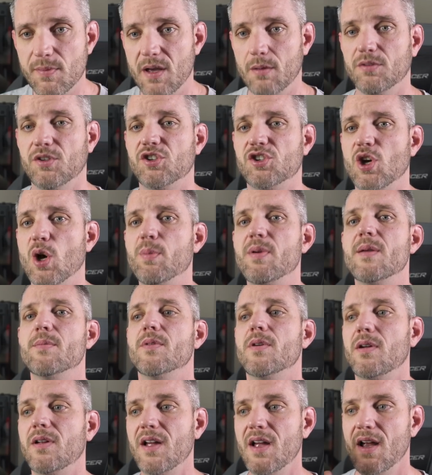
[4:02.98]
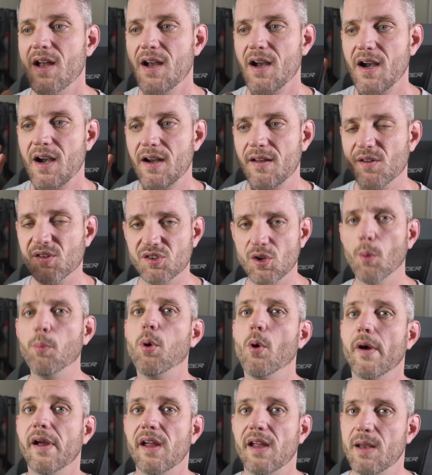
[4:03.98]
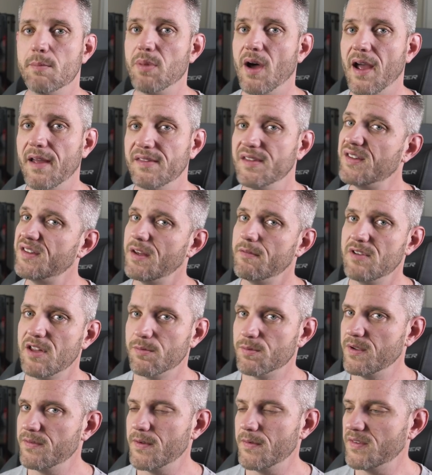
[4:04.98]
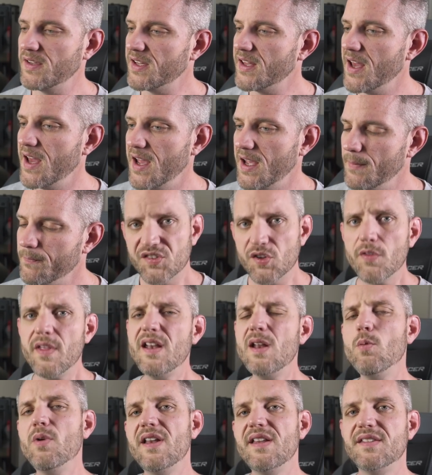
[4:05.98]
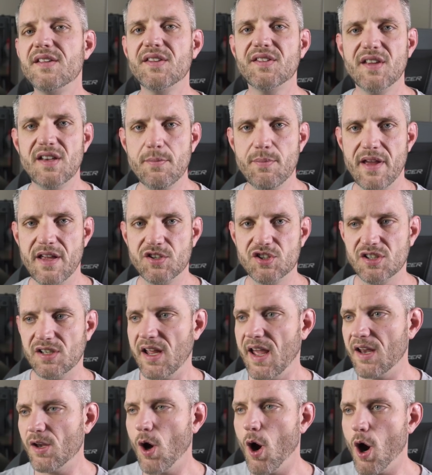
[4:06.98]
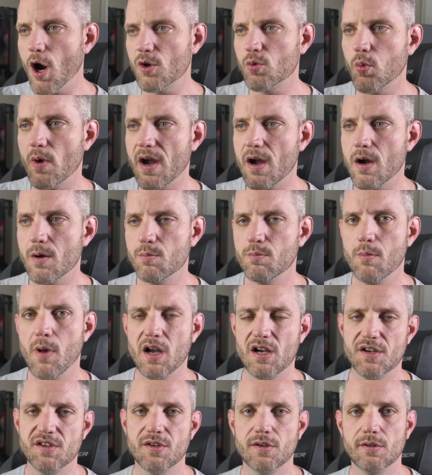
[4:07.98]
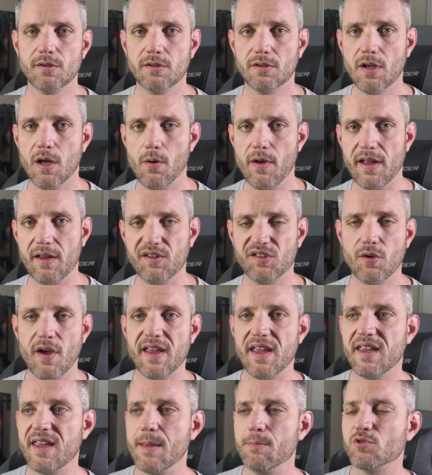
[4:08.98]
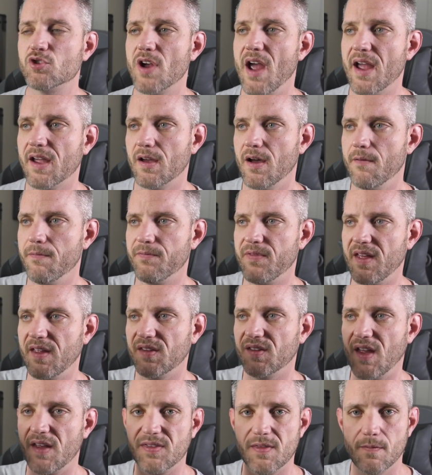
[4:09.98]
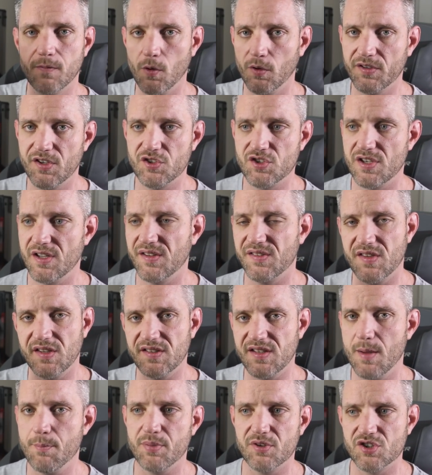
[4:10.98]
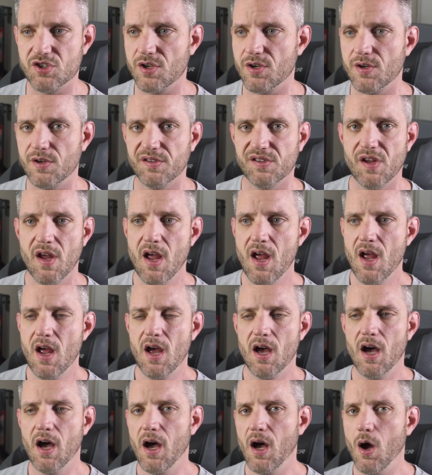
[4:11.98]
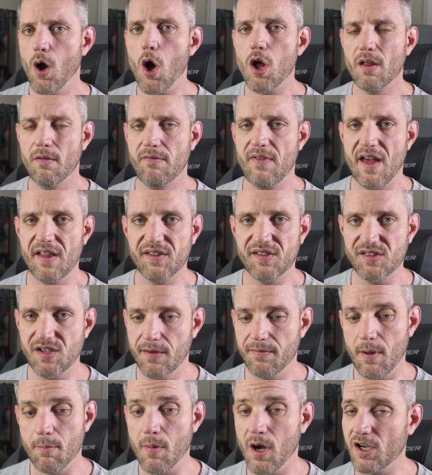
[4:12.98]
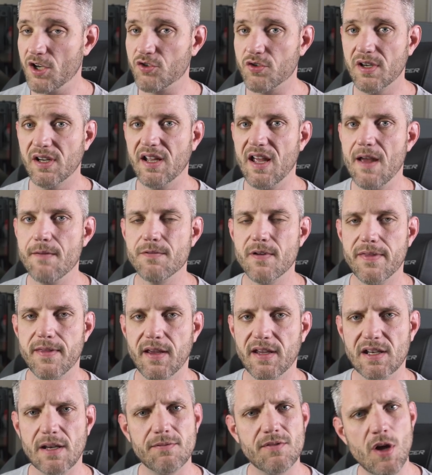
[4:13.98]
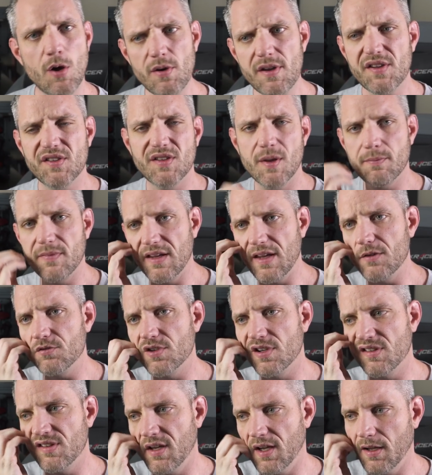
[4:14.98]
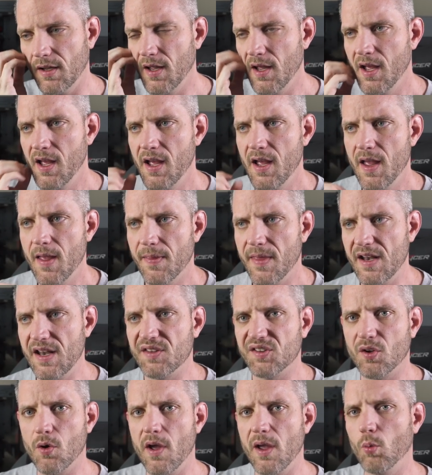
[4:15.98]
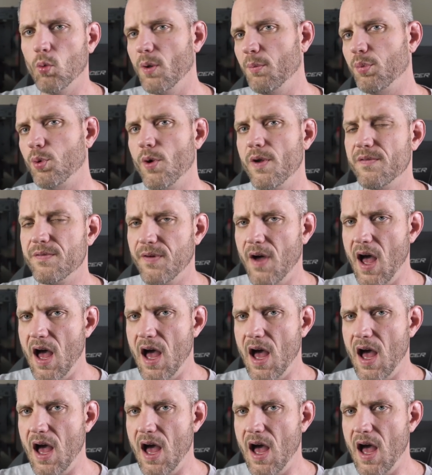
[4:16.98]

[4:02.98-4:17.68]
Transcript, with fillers: be able to show people there's no point in buying the 7350K. So then I went into Cinebench and I had hardware monitor going so I could keep track of things like the voltages, the temperatures, uh, all of that stuff. I'm monitoring everything. And I've noticed something interesting, that it's going 1.5,